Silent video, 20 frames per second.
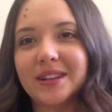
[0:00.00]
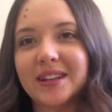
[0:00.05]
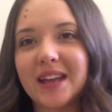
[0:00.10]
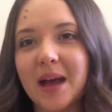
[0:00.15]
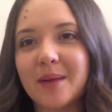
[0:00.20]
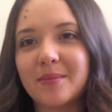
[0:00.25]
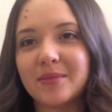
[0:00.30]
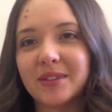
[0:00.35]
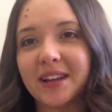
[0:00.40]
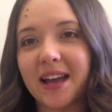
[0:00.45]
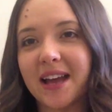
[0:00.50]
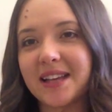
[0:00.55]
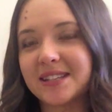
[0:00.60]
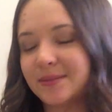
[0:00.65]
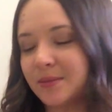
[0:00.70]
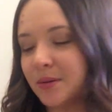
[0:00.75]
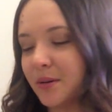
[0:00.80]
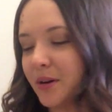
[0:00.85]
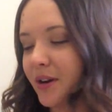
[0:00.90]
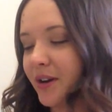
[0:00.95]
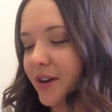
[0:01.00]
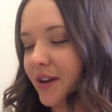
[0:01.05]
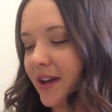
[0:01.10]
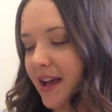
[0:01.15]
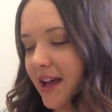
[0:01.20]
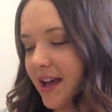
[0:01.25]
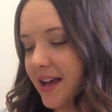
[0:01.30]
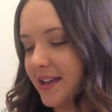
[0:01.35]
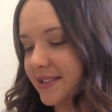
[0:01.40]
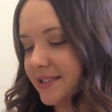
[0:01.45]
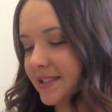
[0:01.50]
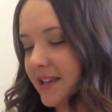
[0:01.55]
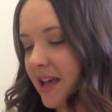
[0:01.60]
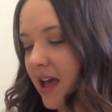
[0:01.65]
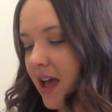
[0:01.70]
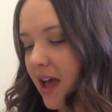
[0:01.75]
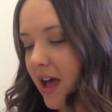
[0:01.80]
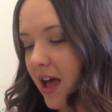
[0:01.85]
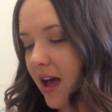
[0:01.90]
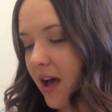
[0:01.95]
the app in case we were at her house.
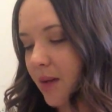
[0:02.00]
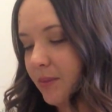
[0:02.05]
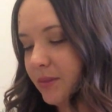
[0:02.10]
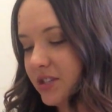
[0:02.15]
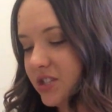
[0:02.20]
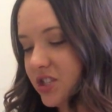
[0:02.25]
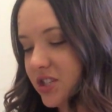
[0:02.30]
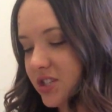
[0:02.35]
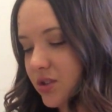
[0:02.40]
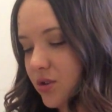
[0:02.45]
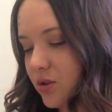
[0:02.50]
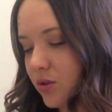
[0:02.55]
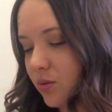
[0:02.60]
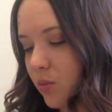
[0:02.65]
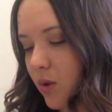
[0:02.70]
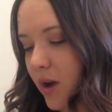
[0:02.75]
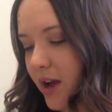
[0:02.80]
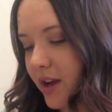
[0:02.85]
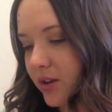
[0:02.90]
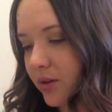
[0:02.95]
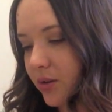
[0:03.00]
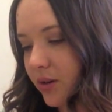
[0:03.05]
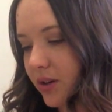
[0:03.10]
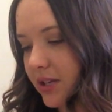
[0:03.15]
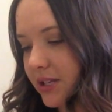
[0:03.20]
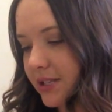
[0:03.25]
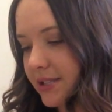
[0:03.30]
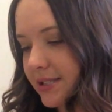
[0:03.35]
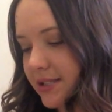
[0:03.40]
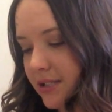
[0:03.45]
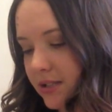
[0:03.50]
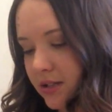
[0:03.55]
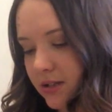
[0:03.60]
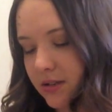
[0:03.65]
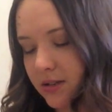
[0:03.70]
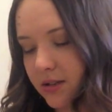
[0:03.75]
It's just called white noise.